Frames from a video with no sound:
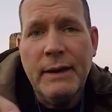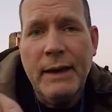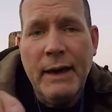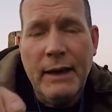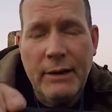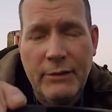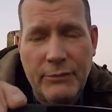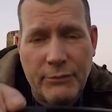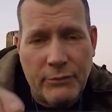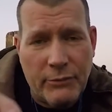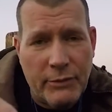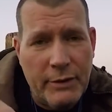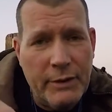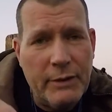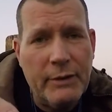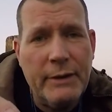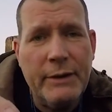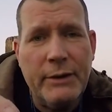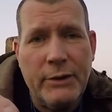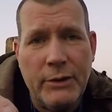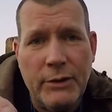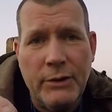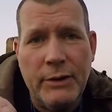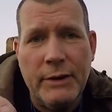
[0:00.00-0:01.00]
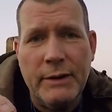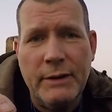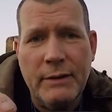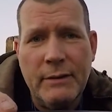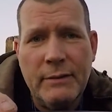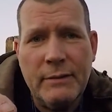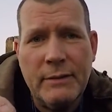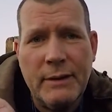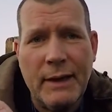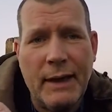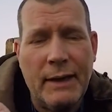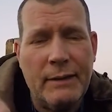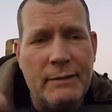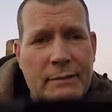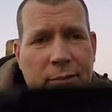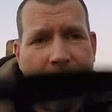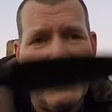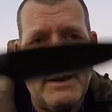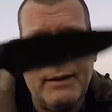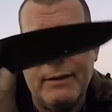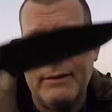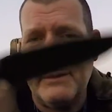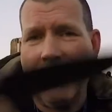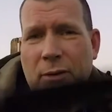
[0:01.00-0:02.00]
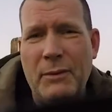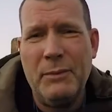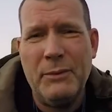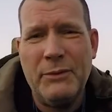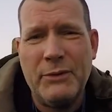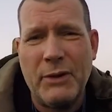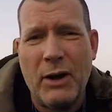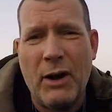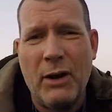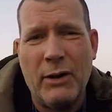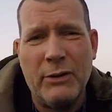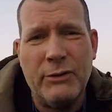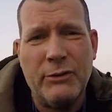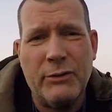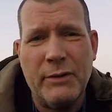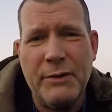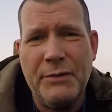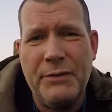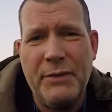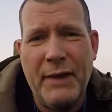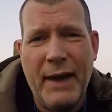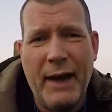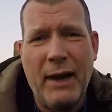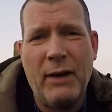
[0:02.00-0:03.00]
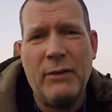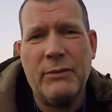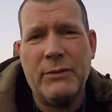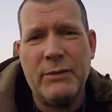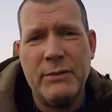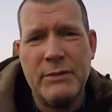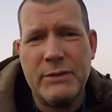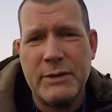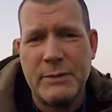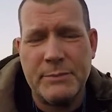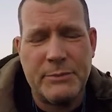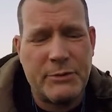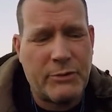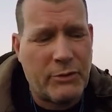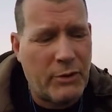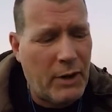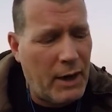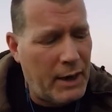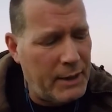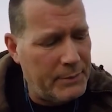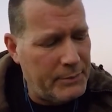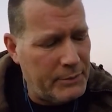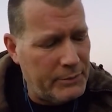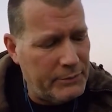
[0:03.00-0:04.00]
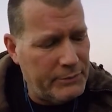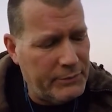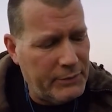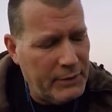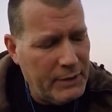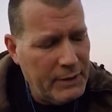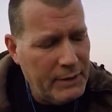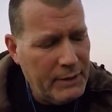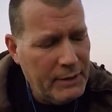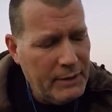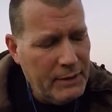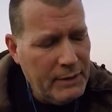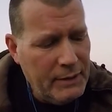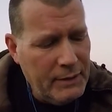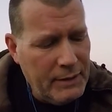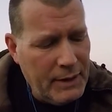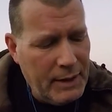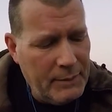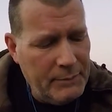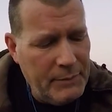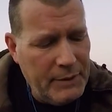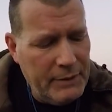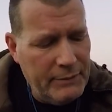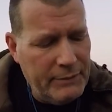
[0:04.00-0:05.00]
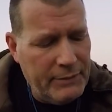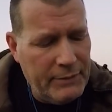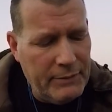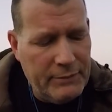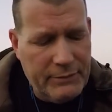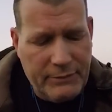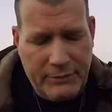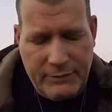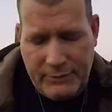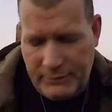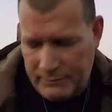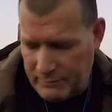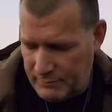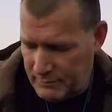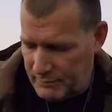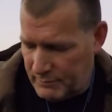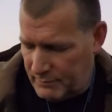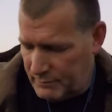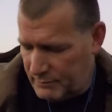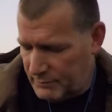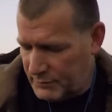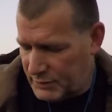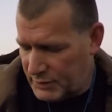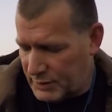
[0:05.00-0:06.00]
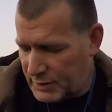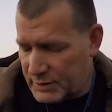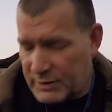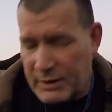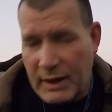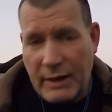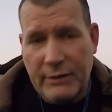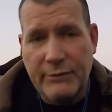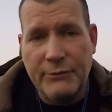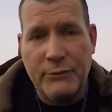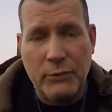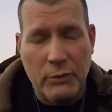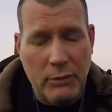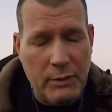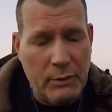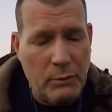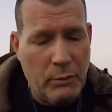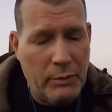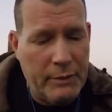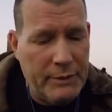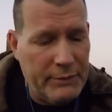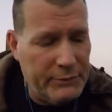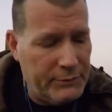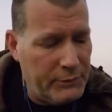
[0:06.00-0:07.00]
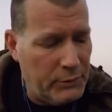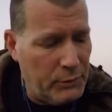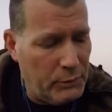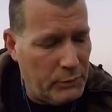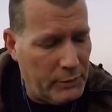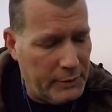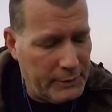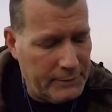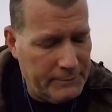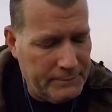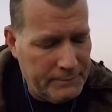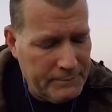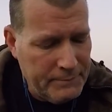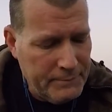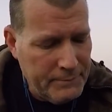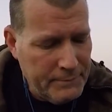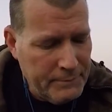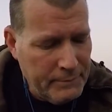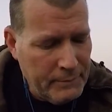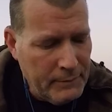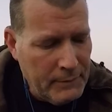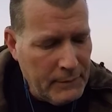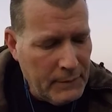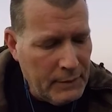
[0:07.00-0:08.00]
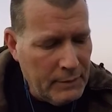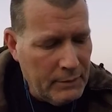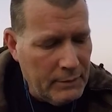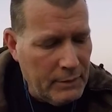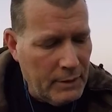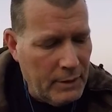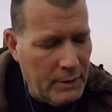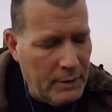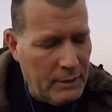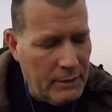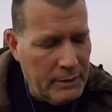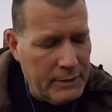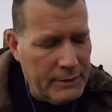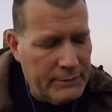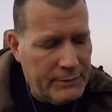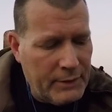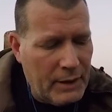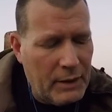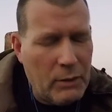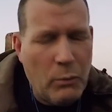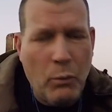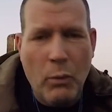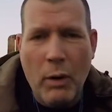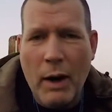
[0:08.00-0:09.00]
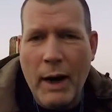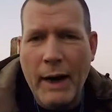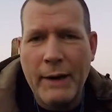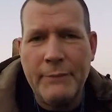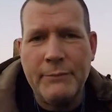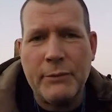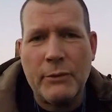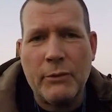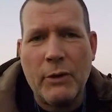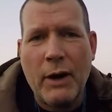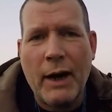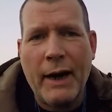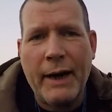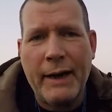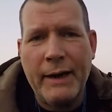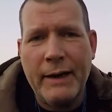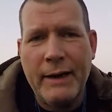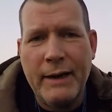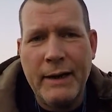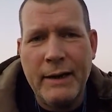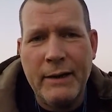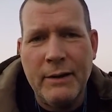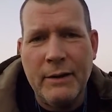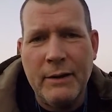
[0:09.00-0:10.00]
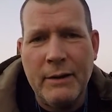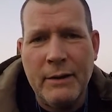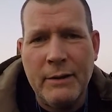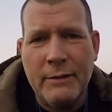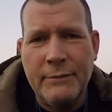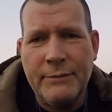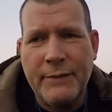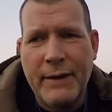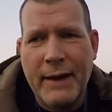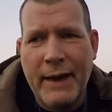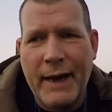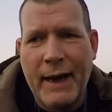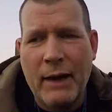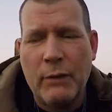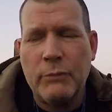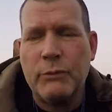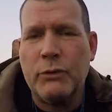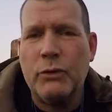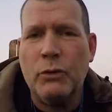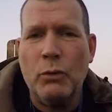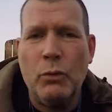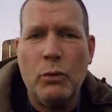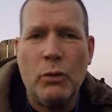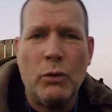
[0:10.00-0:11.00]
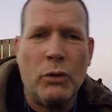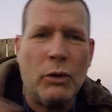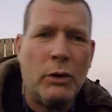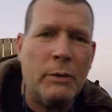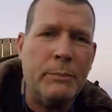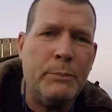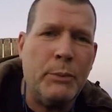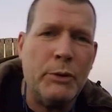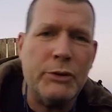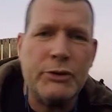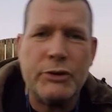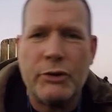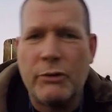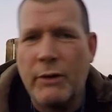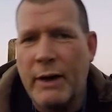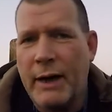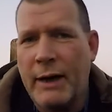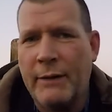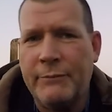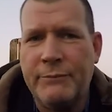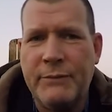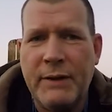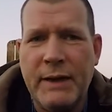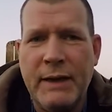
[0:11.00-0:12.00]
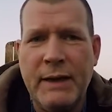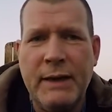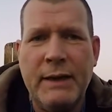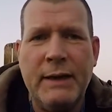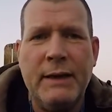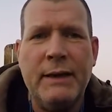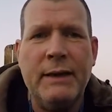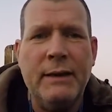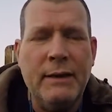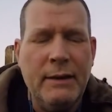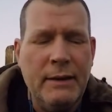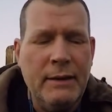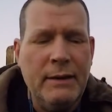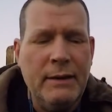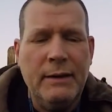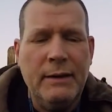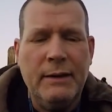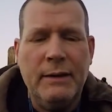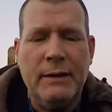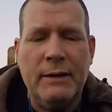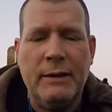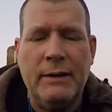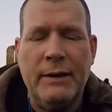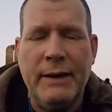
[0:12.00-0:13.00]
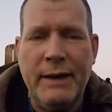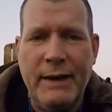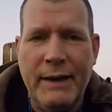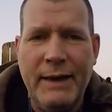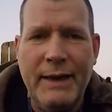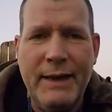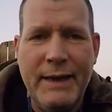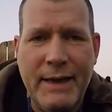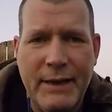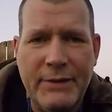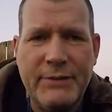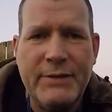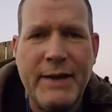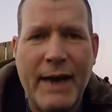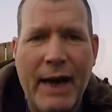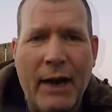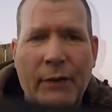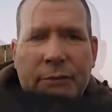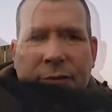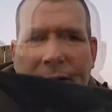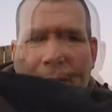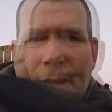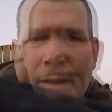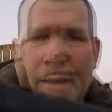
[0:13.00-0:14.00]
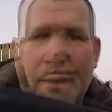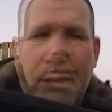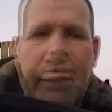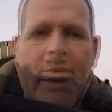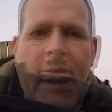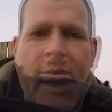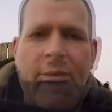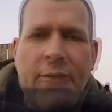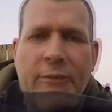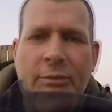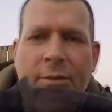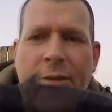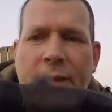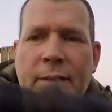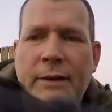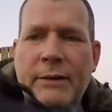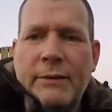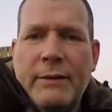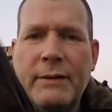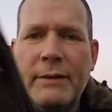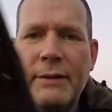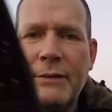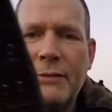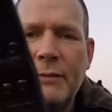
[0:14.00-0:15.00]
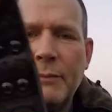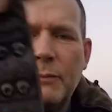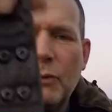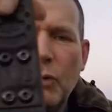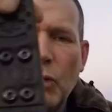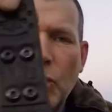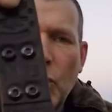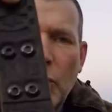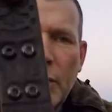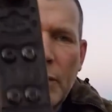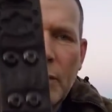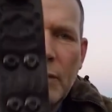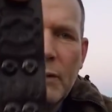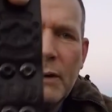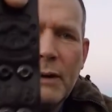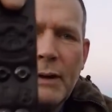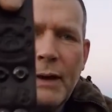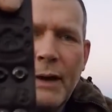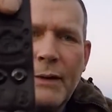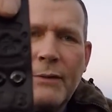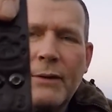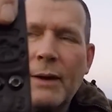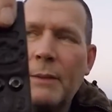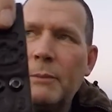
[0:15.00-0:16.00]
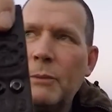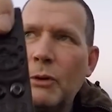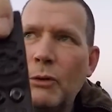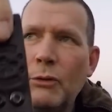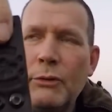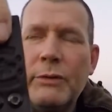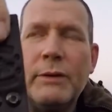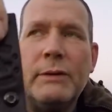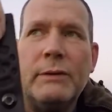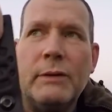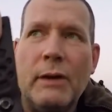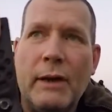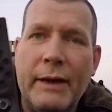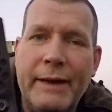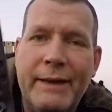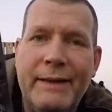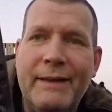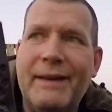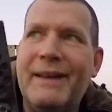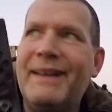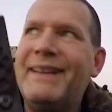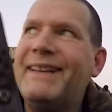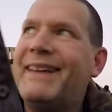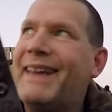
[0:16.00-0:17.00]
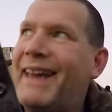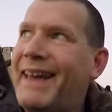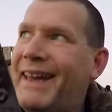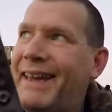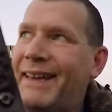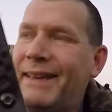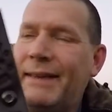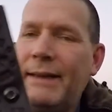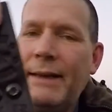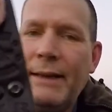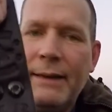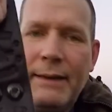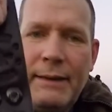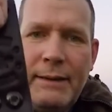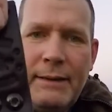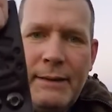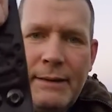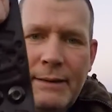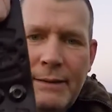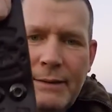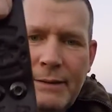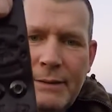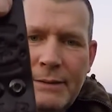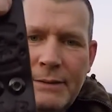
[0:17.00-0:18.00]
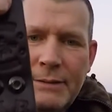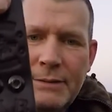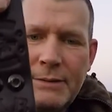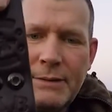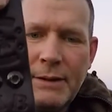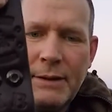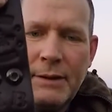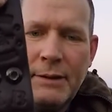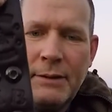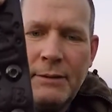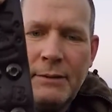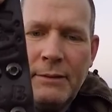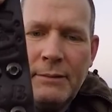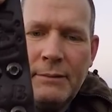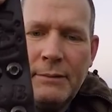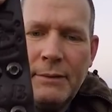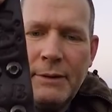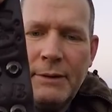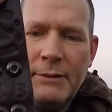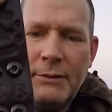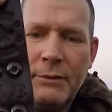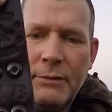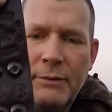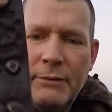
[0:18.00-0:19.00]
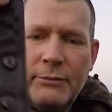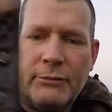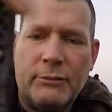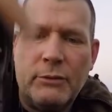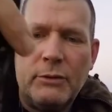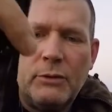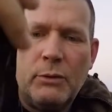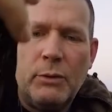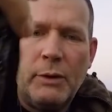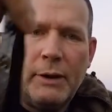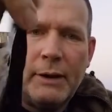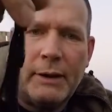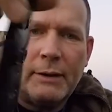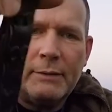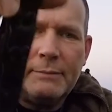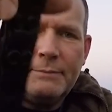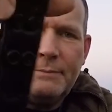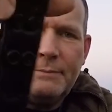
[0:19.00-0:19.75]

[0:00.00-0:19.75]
He's really good. Got, I don't know, almost 100,000 subscribers. That means he's successful at what he's doing. So he's got a wide variety of outdoor, bushcrafty, he gets out there. Here it is. Did some tooling on the leather. I'm losing light again. So I'm going to do this real quick.